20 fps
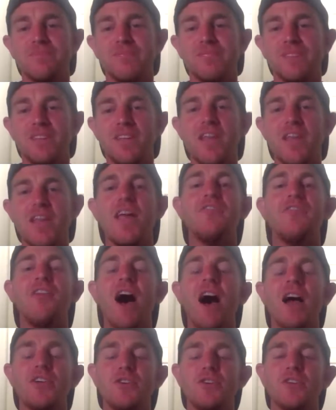Oh, I
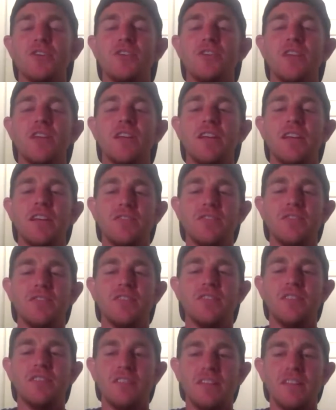don't know
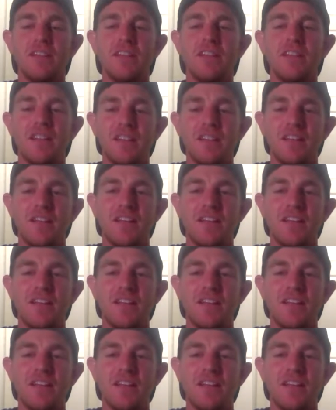if I like our